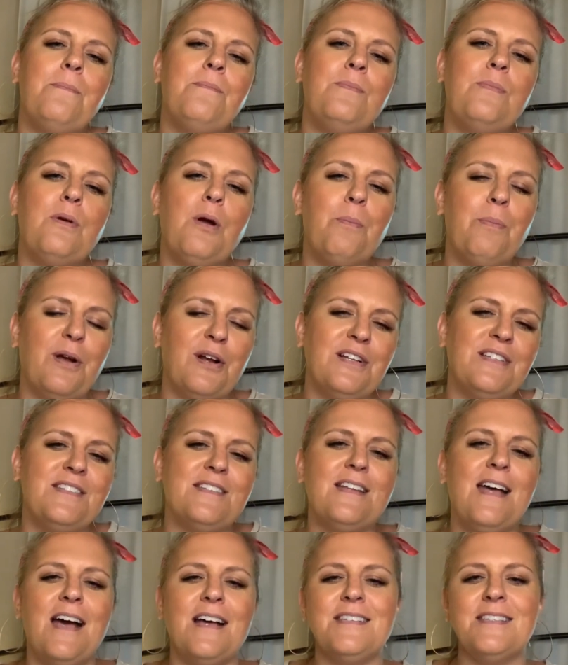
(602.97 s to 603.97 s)
her
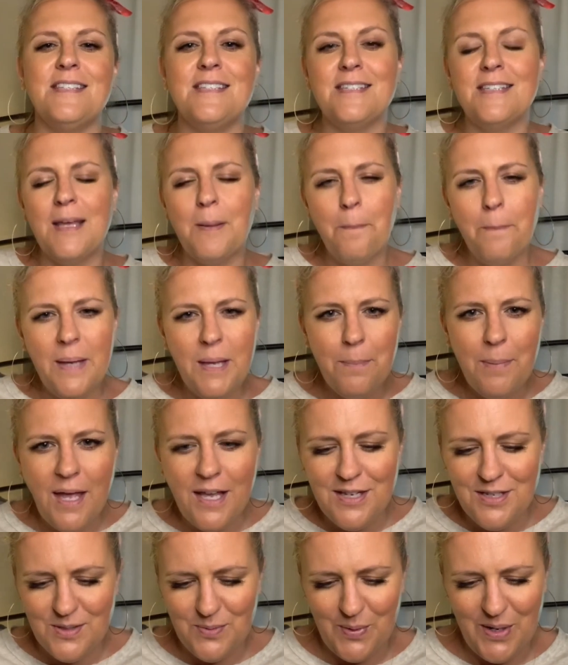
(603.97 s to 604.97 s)
Birkenstocks and this big
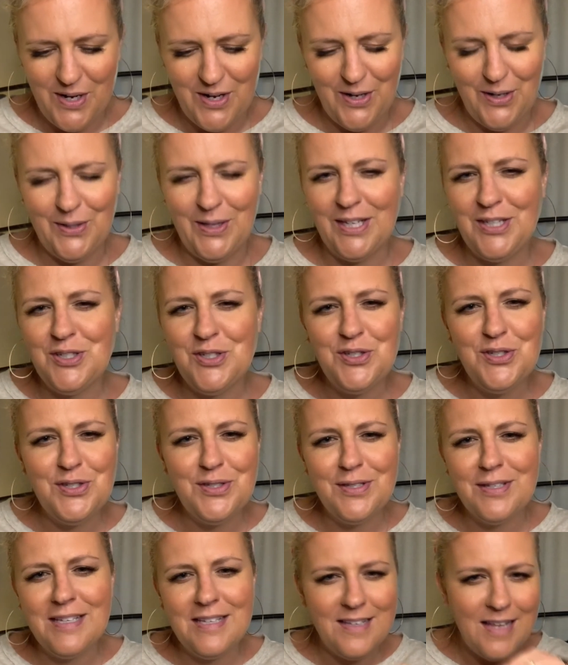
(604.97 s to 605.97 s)
baggy sweater. She just
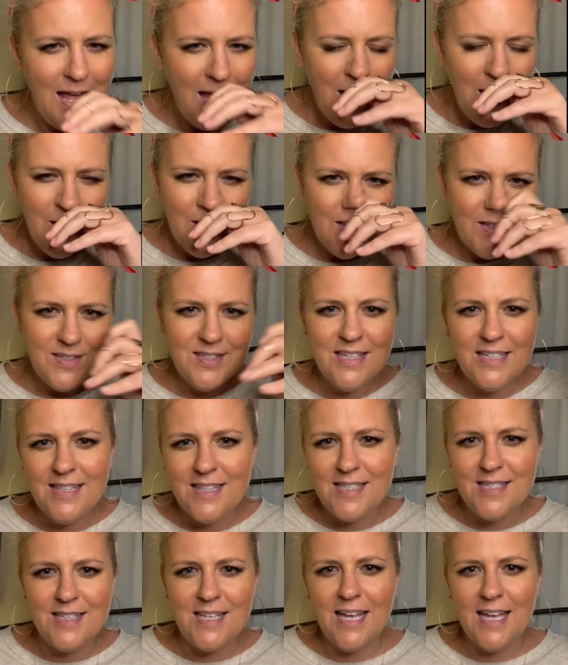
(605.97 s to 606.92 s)
looks like this